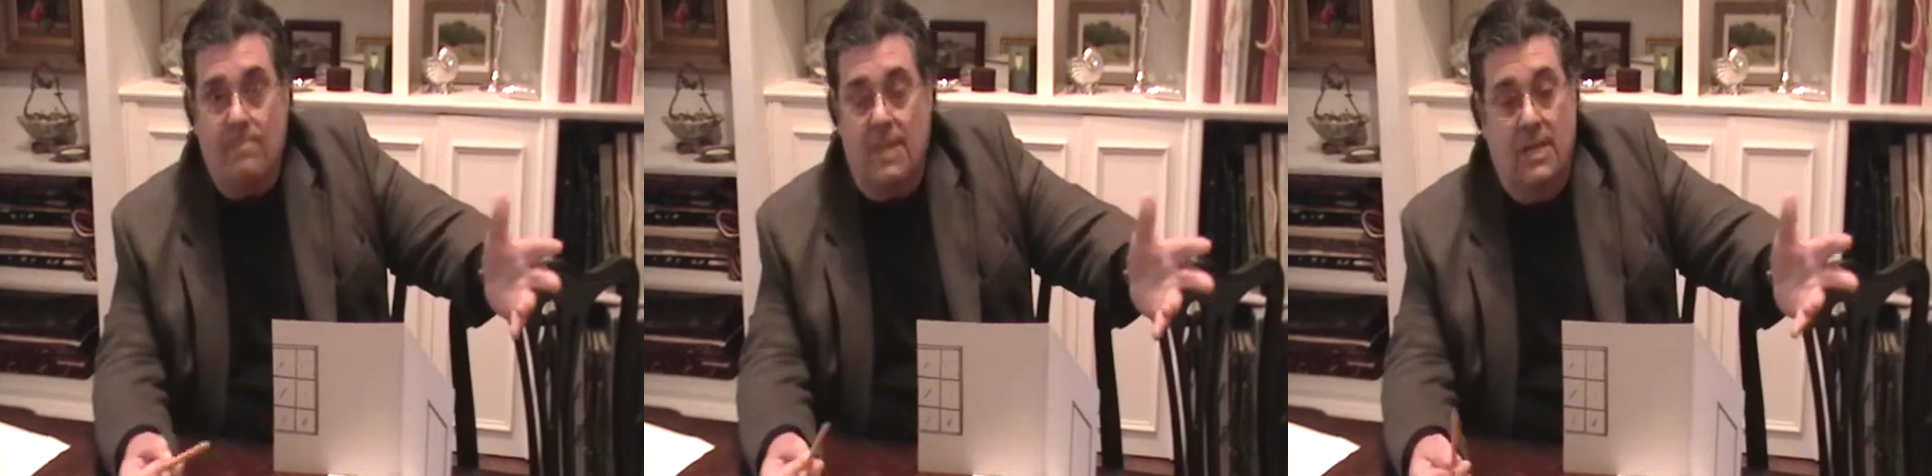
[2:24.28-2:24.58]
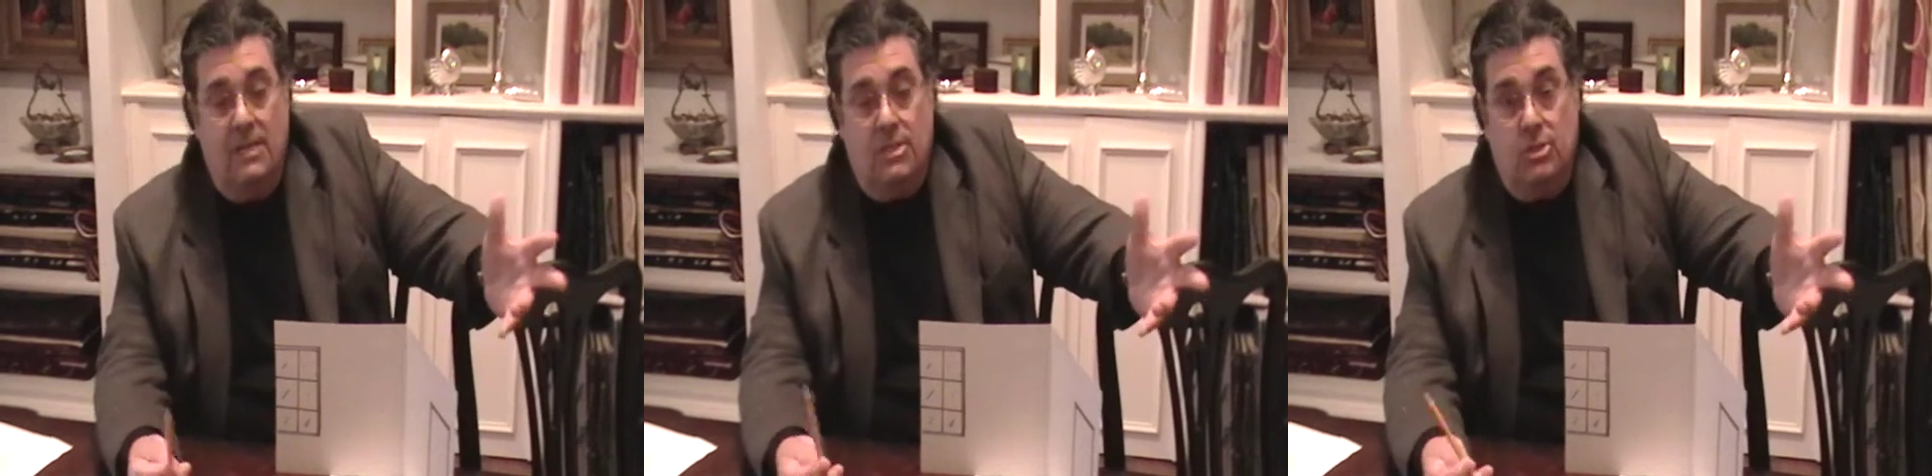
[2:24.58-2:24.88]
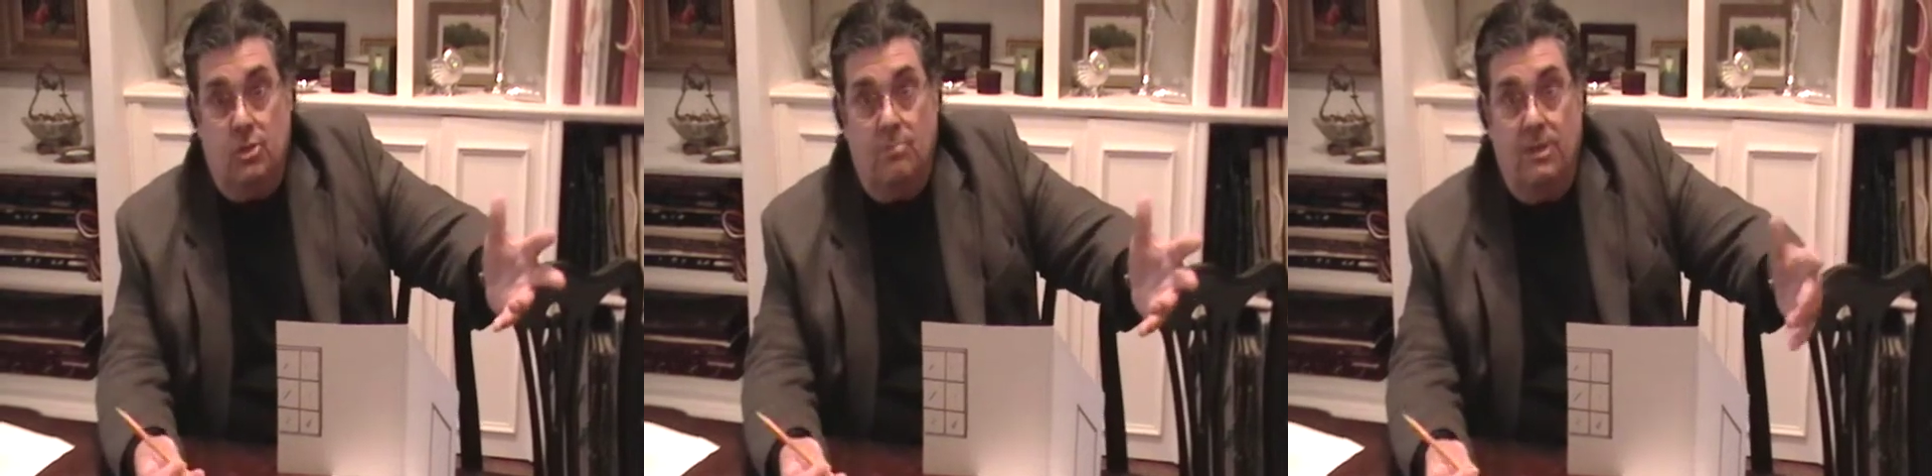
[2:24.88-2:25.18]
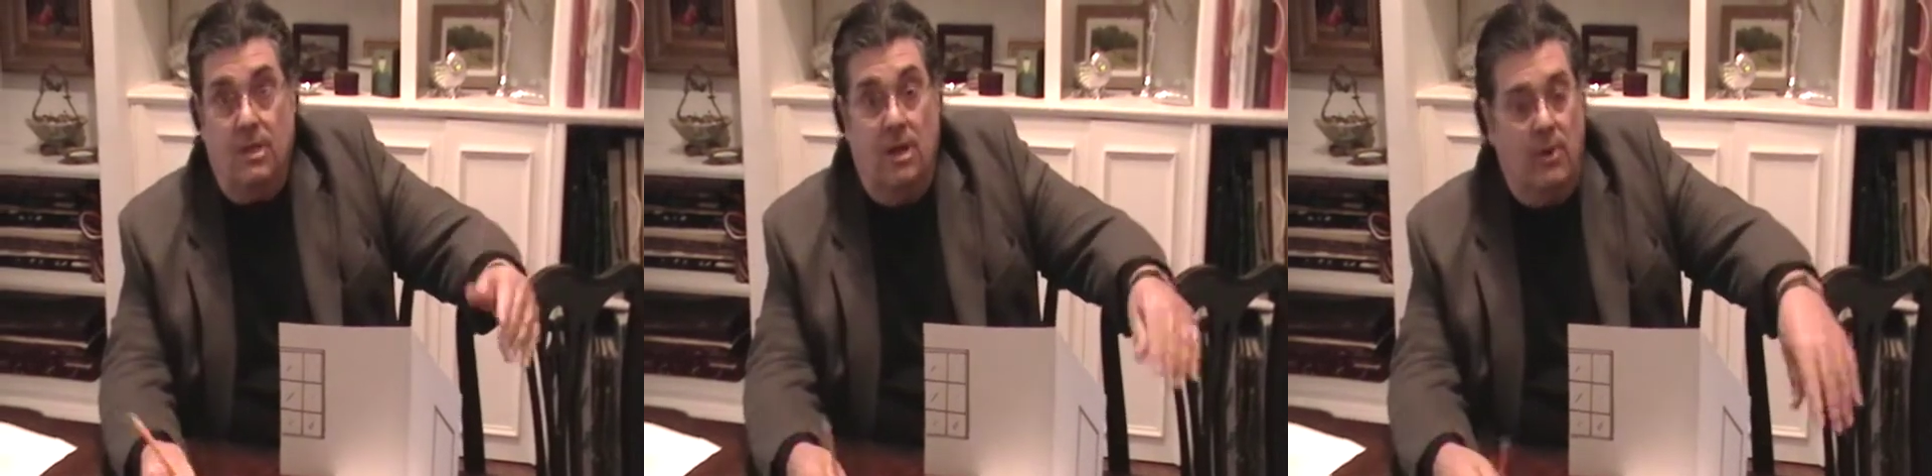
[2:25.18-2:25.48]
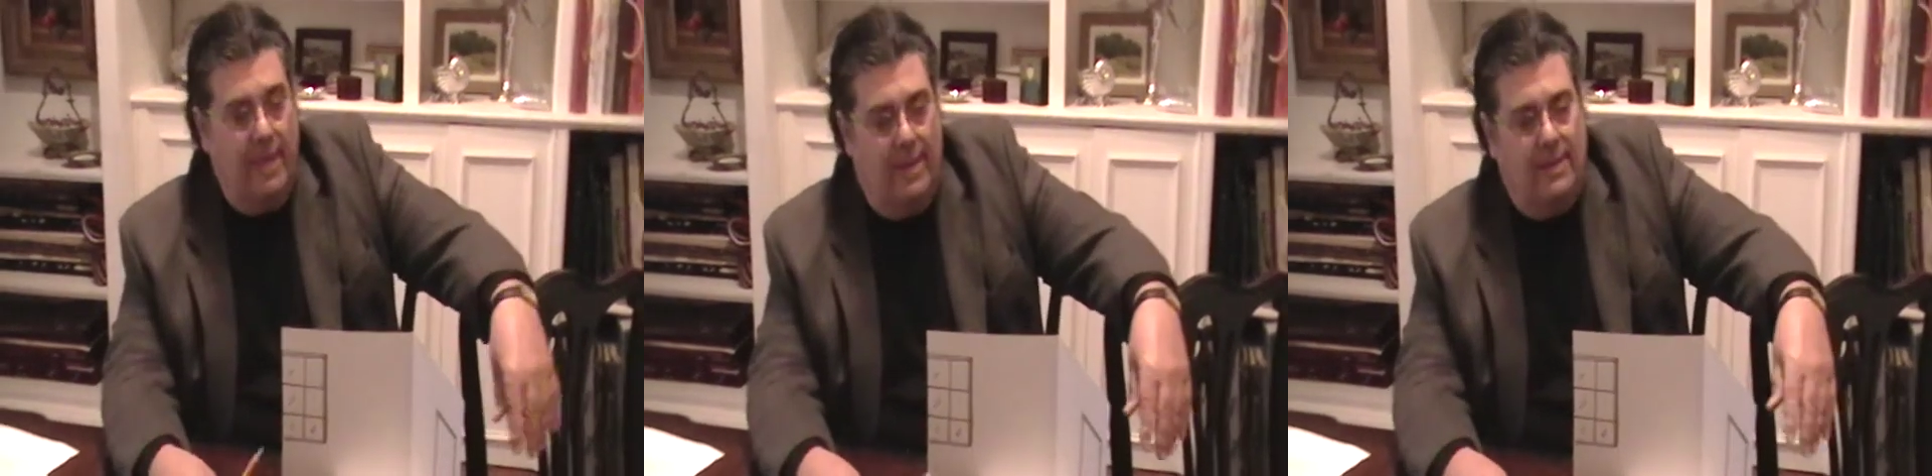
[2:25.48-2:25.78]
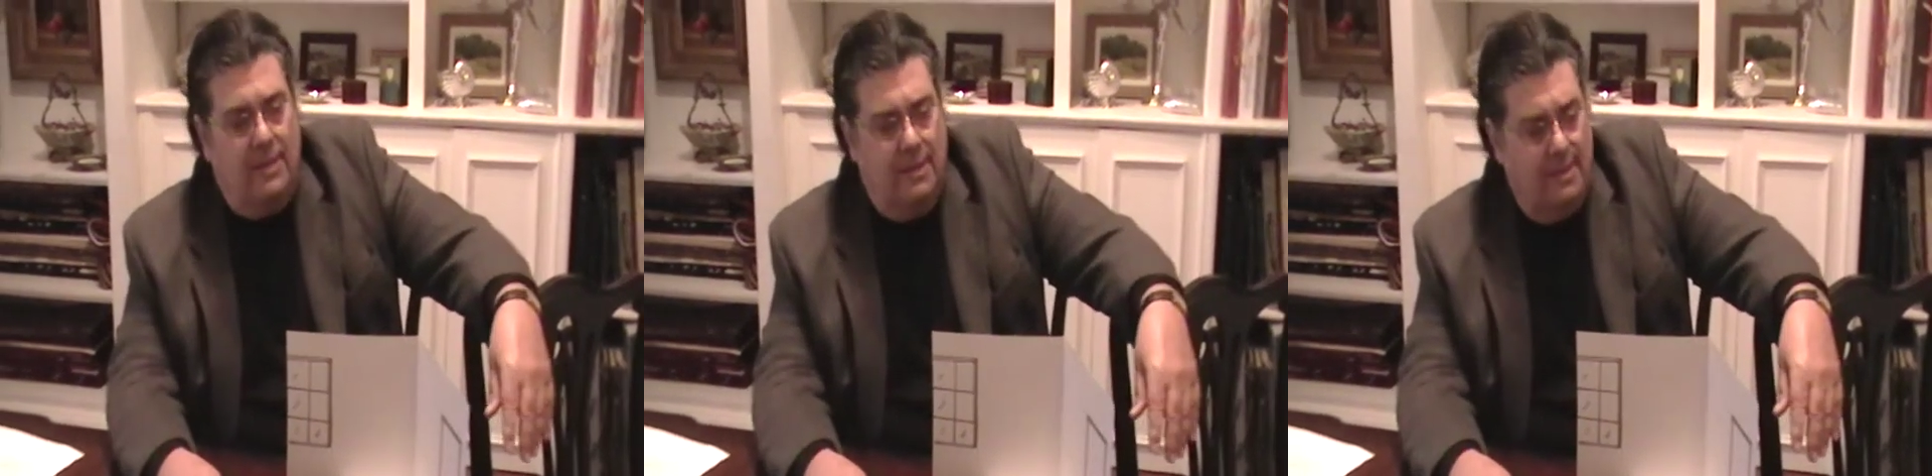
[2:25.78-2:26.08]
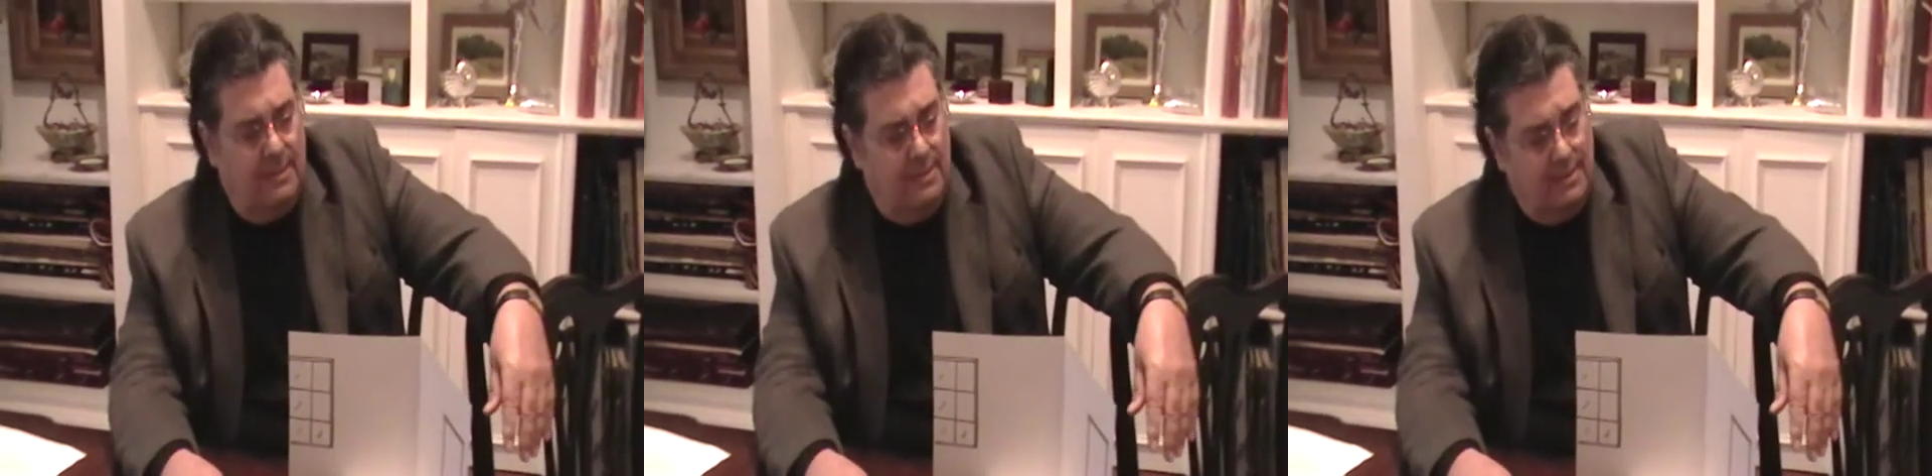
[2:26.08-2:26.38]
it should be a go-ahead.
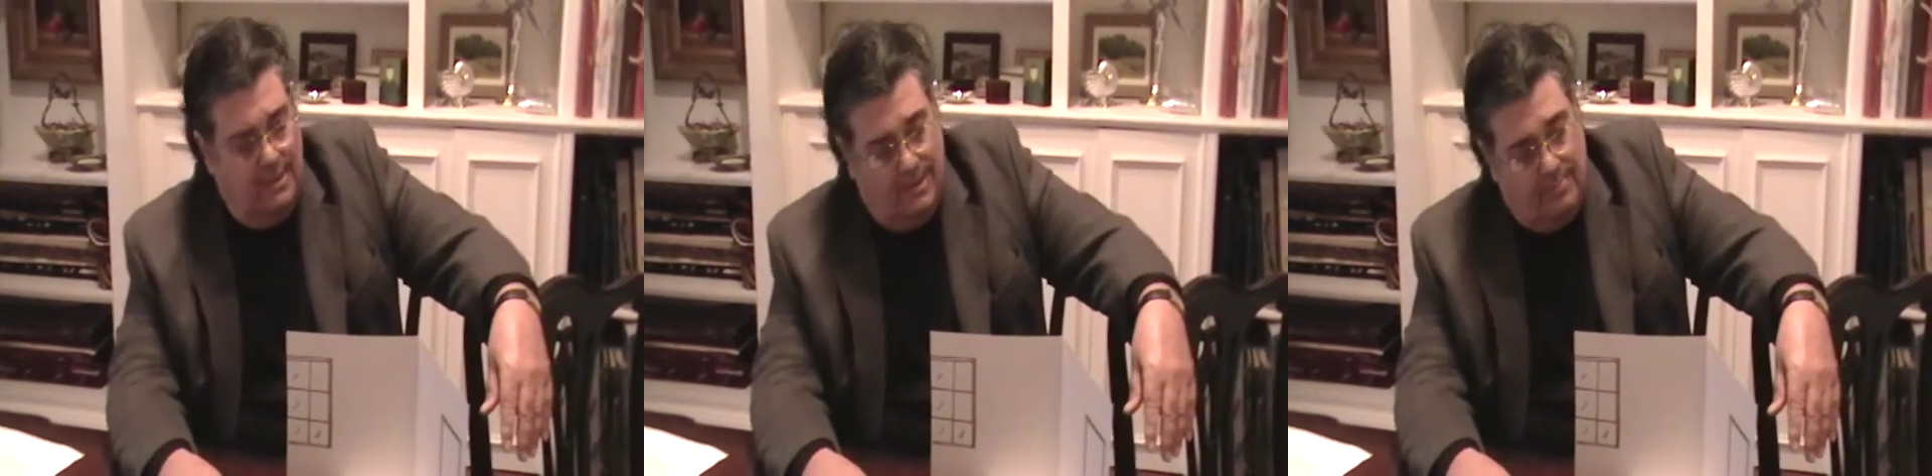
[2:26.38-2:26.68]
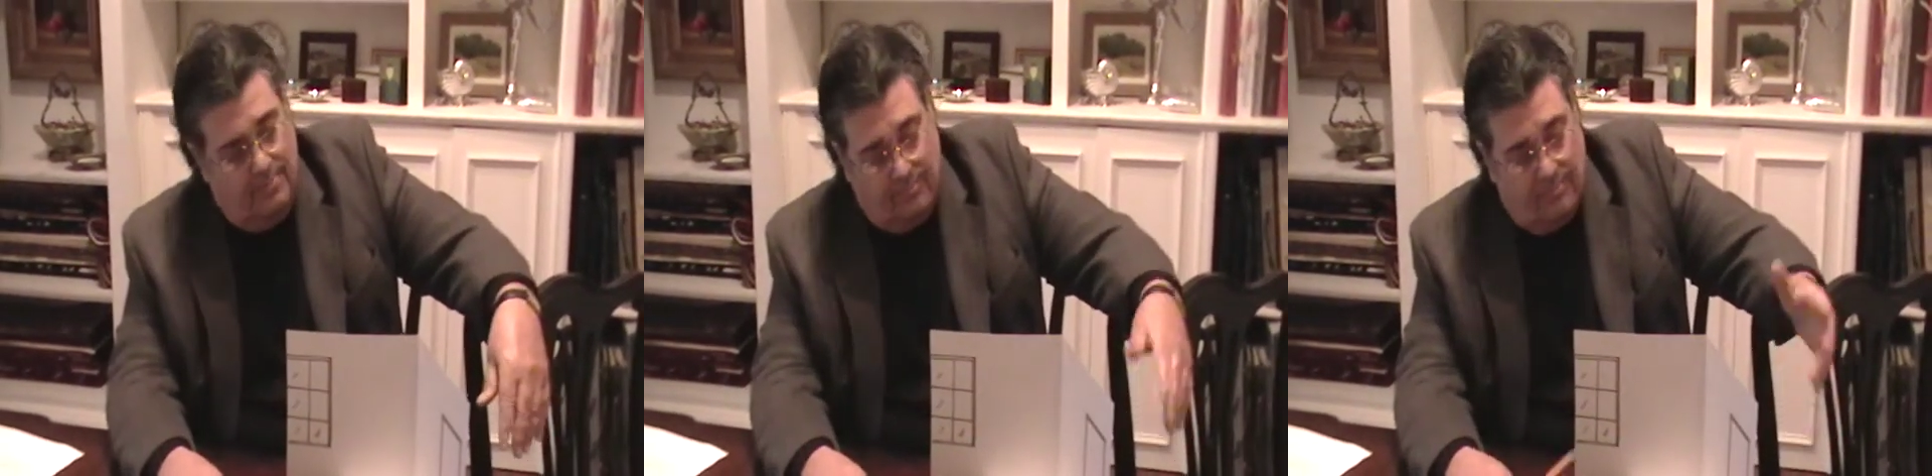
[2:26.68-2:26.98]
And